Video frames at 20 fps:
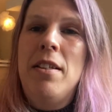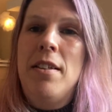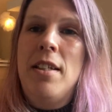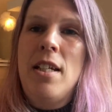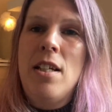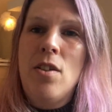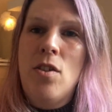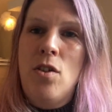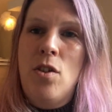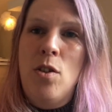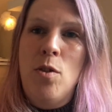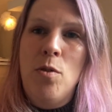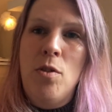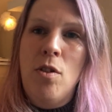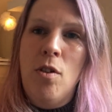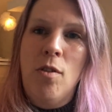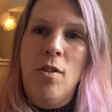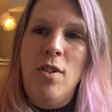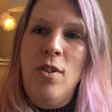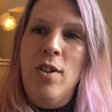these two
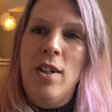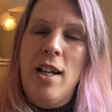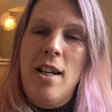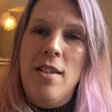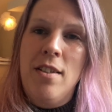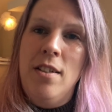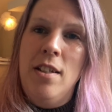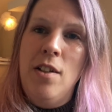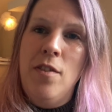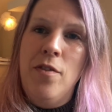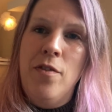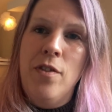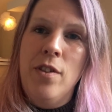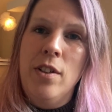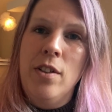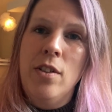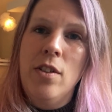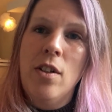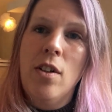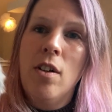don't look as different